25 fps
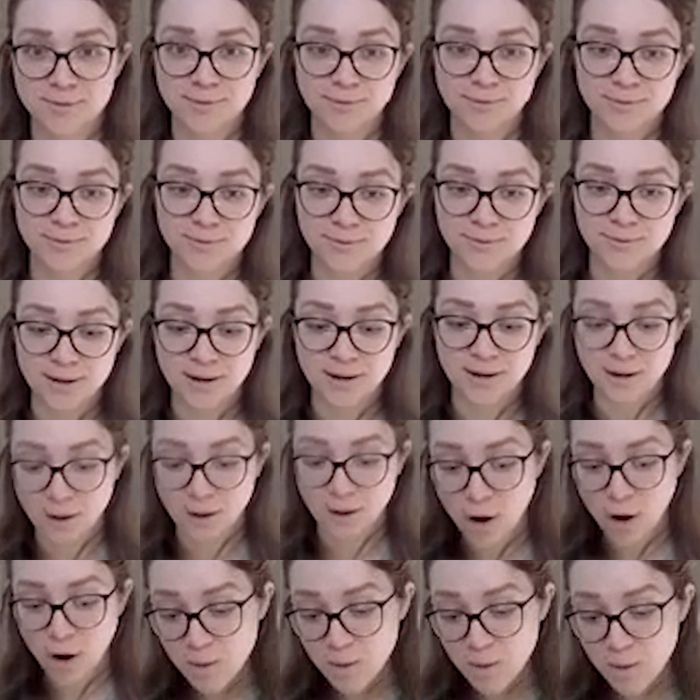
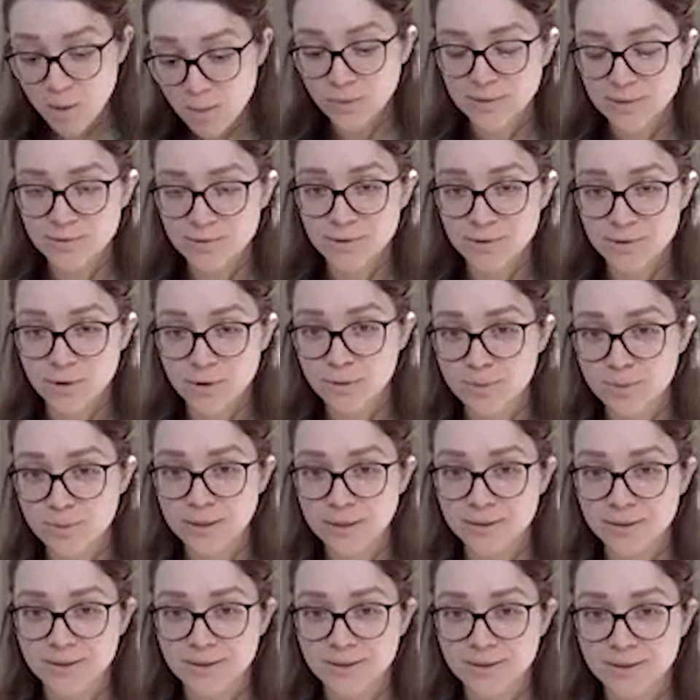So a common way to
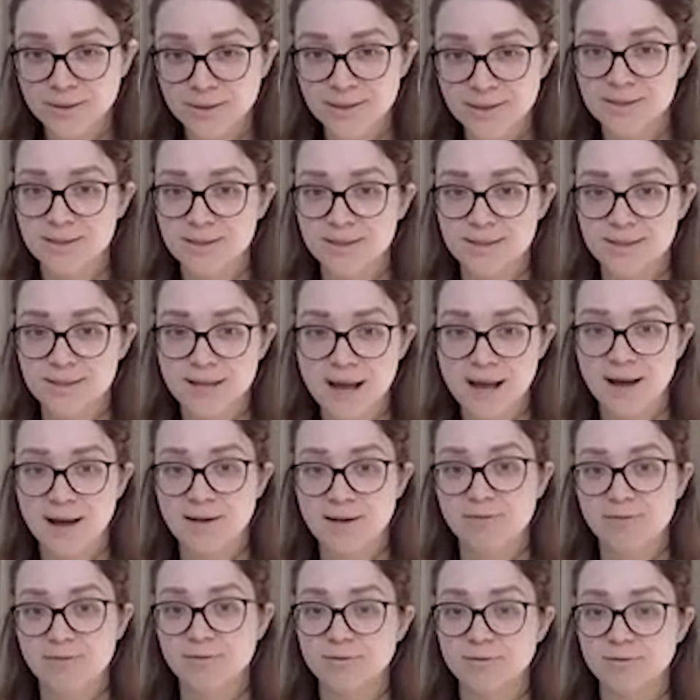go about this
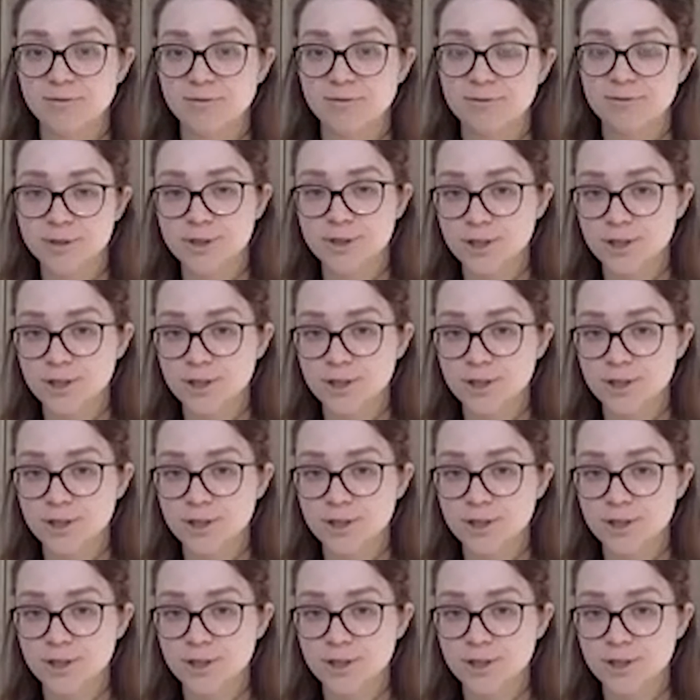is have